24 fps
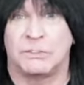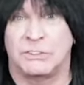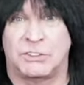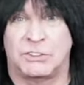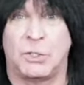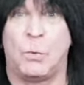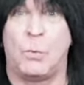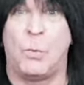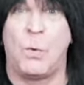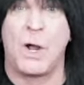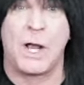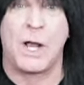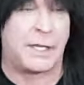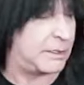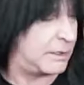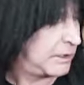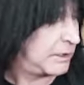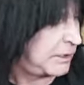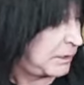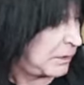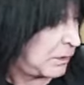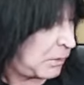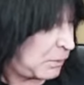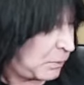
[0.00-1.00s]
So what?
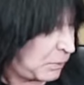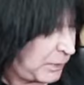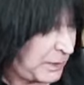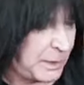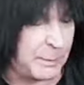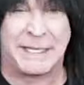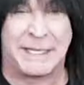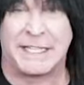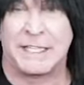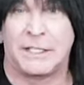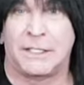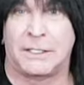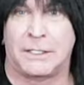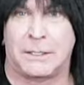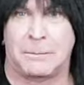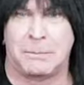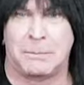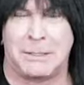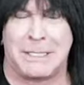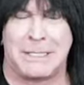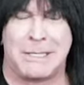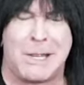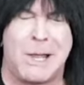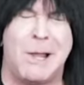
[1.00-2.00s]
You know, what am I going to
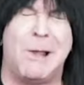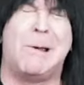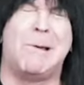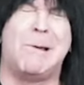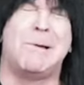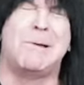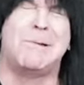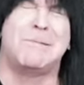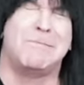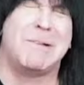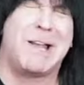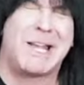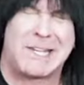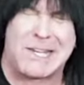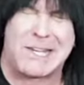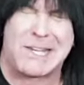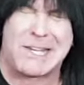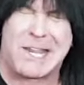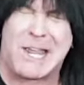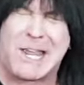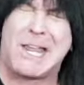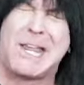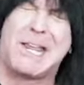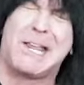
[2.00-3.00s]
complain? Oh, my
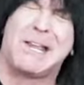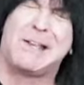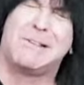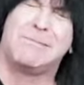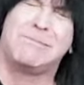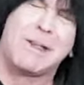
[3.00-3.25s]
hand.